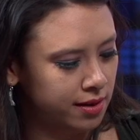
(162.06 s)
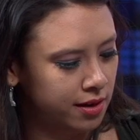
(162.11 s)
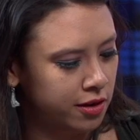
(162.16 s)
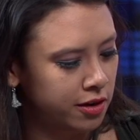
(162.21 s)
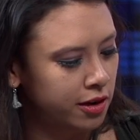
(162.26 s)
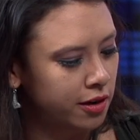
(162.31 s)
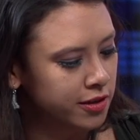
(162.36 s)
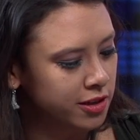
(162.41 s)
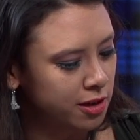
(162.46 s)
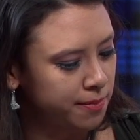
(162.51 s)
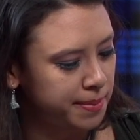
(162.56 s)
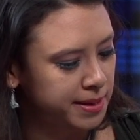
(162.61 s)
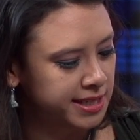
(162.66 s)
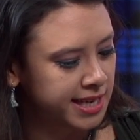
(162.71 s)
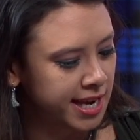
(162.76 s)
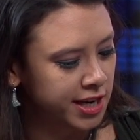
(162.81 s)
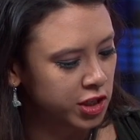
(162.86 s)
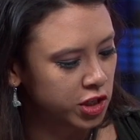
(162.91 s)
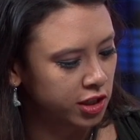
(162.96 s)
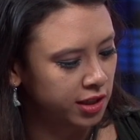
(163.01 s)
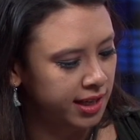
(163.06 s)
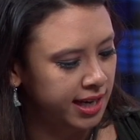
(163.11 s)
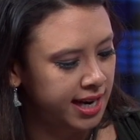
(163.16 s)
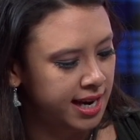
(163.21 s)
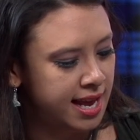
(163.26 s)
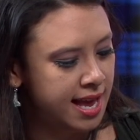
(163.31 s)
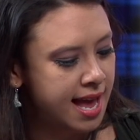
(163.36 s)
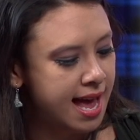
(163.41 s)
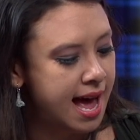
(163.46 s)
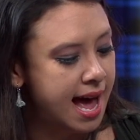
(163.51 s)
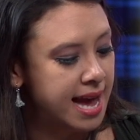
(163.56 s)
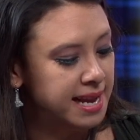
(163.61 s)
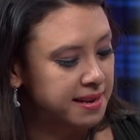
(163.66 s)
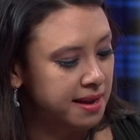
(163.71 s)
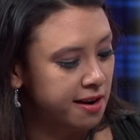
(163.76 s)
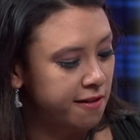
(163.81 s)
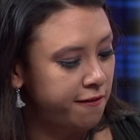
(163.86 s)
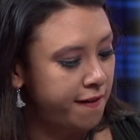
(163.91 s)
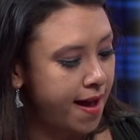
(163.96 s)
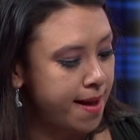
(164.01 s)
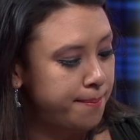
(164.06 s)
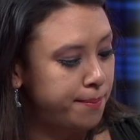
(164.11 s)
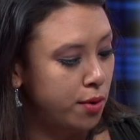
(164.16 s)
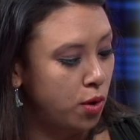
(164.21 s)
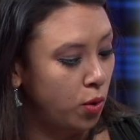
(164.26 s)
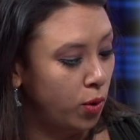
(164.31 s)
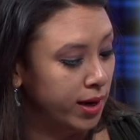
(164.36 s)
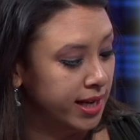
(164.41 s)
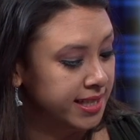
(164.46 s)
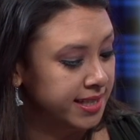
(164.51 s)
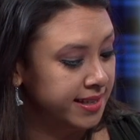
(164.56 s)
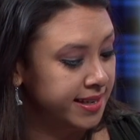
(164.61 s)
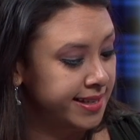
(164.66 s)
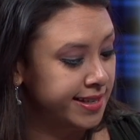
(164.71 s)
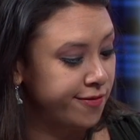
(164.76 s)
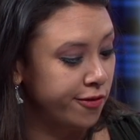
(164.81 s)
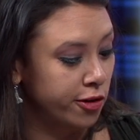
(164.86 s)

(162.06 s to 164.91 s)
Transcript: could also potentially identify poisonous